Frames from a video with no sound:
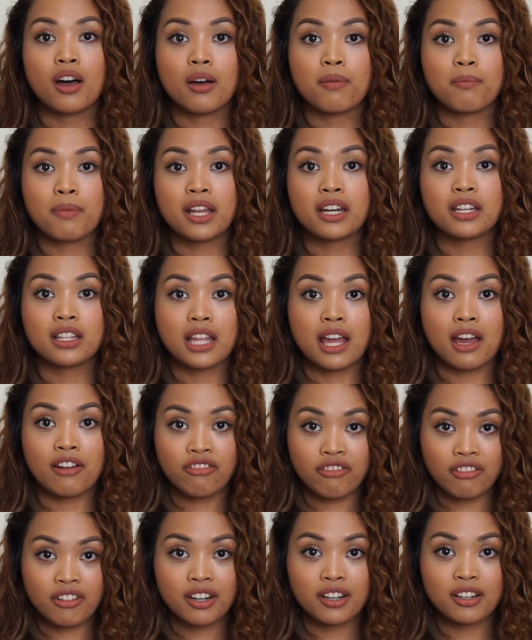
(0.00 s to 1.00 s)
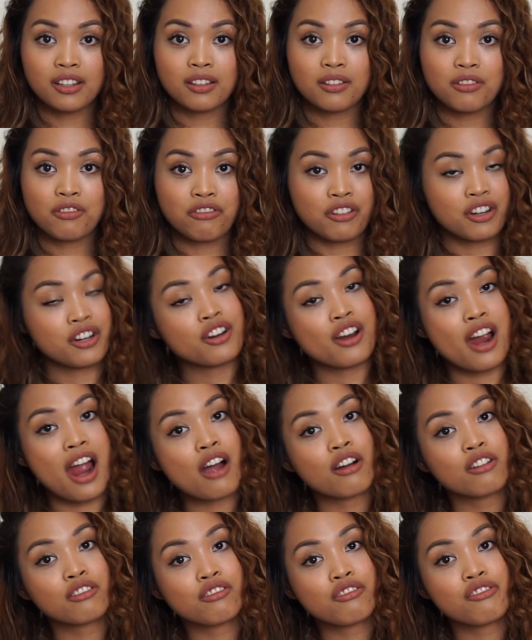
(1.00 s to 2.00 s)
made an effort for your
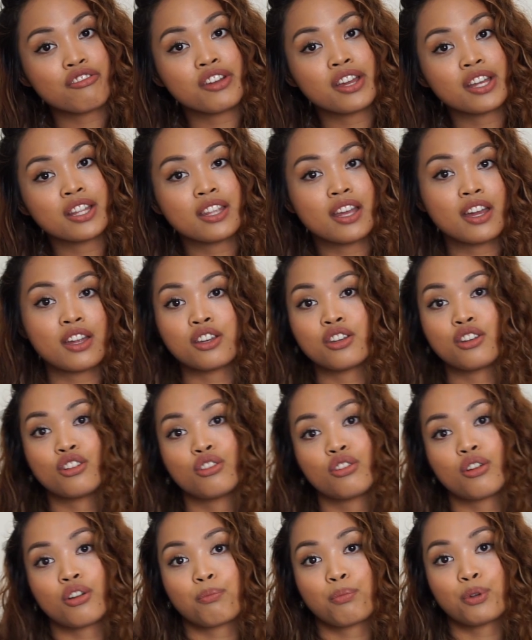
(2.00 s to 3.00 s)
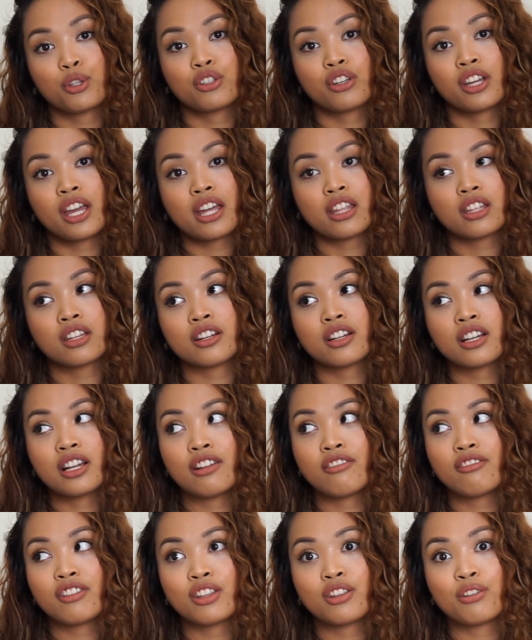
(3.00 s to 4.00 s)
outfit and you look put together
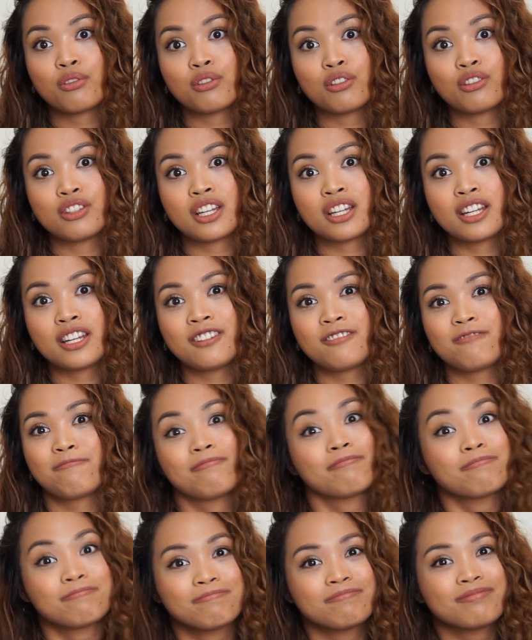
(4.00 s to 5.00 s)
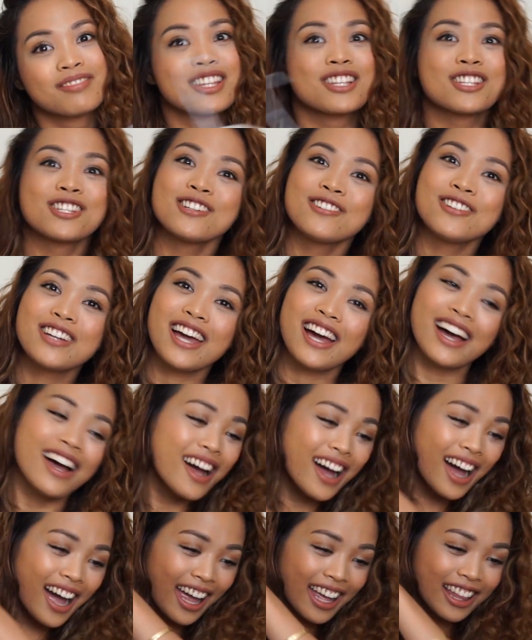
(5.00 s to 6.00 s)
even though you didn't. So yeah,
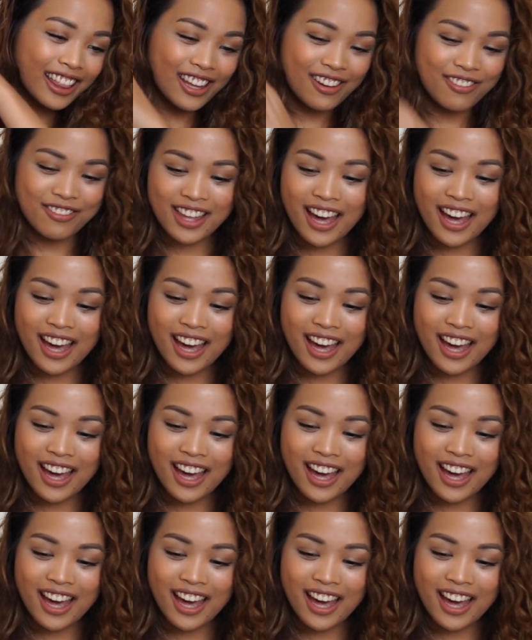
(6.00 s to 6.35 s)
I love